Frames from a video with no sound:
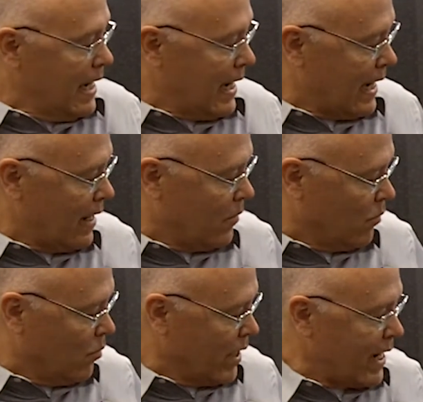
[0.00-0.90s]
Uh,
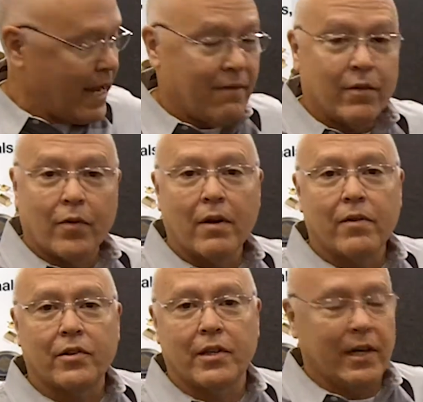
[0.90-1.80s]
what I have in front
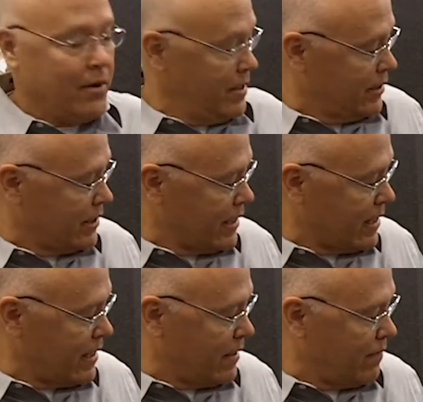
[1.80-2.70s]
of us here is
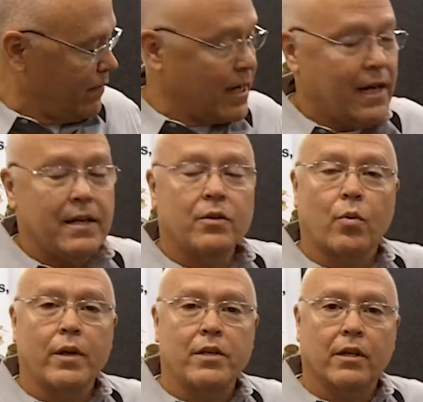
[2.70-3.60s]
the
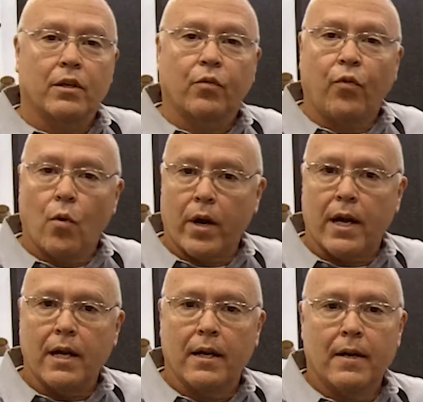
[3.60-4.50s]

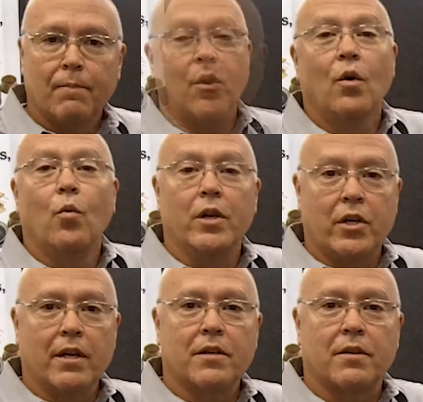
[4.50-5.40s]
V2640, which
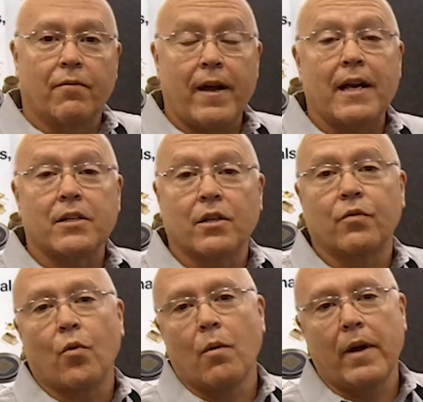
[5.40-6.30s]
is the fastest
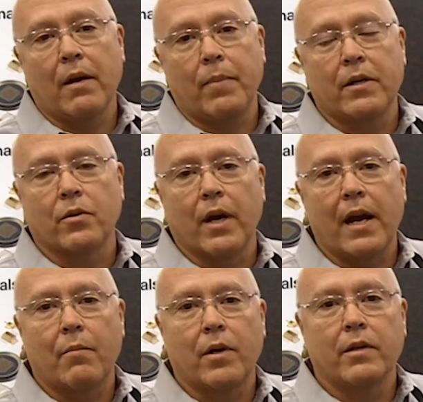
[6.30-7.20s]
4 megapixel
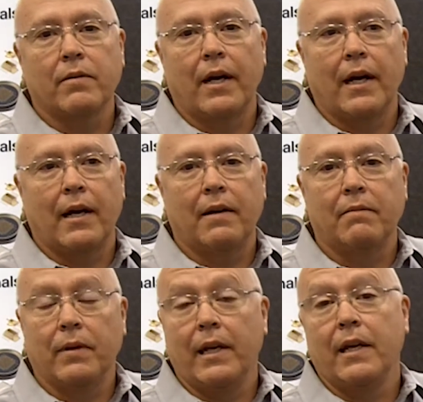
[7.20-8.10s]
camera
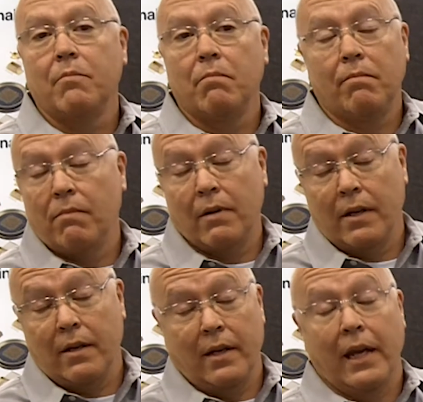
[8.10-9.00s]
in,
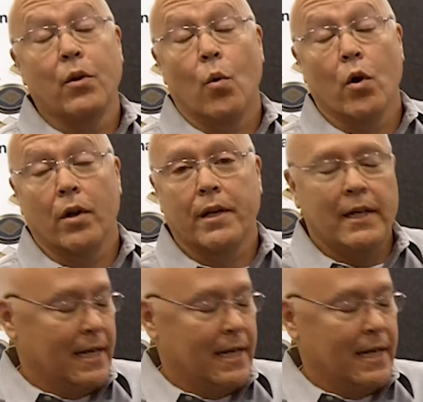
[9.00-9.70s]
in the world.